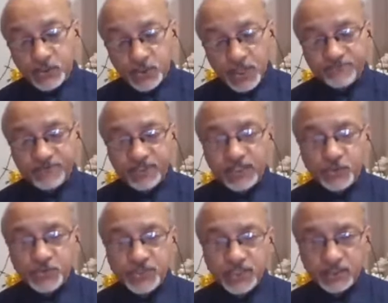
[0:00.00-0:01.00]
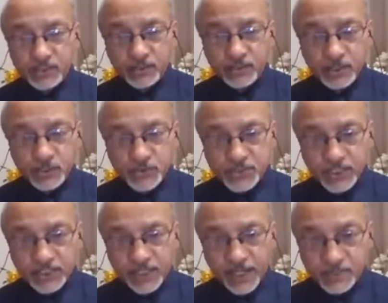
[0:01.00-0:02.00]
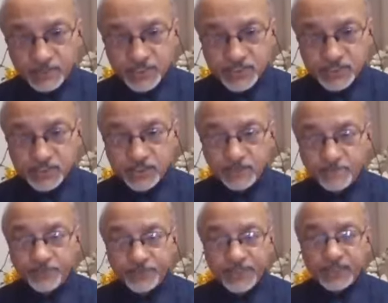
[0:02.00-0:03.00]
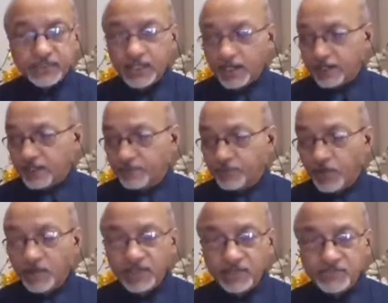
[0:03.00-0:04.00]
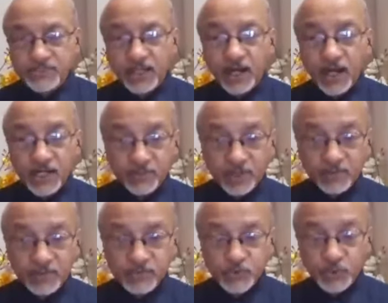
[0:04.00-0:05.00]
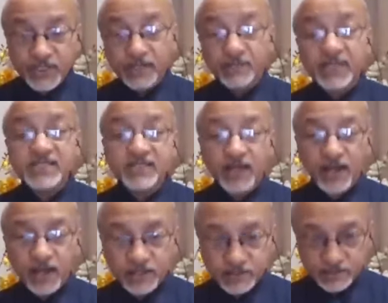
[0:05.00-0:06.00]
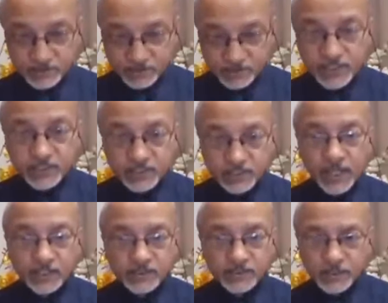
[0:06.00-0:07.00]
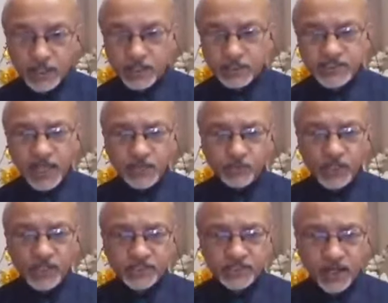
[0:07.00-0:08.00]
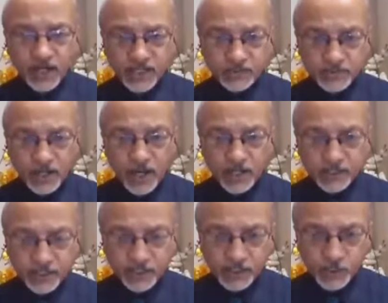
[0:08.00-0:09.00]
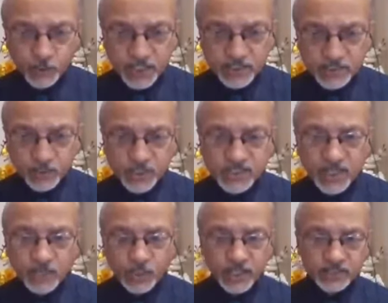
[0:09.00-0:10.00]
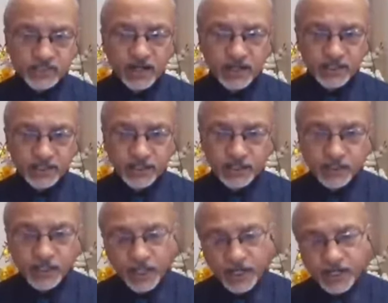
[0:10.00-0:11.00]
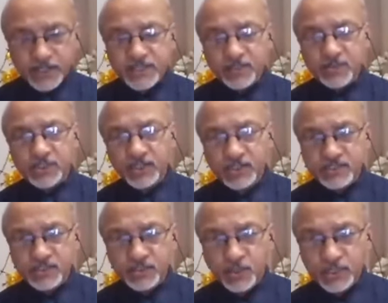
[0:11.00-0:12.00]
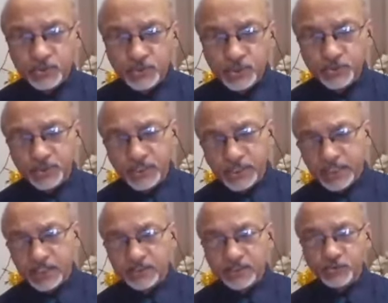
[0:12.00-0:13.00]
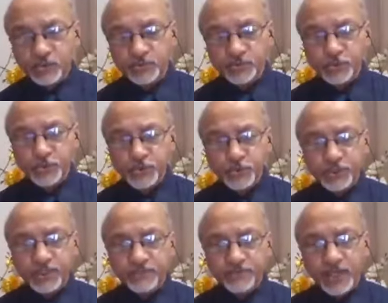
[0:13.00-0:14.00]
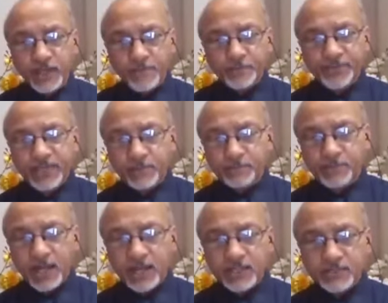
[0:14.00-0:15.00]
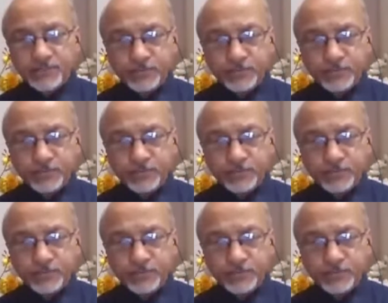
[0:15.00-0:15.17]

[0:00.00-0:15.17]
after inducing in the animal system the cardiac problems, the heart problems, we damage the heart, right? Like simulate the heart attack, you can say. We simulate the heart attack. And simultaneously, what we do in another group, we used to give the plant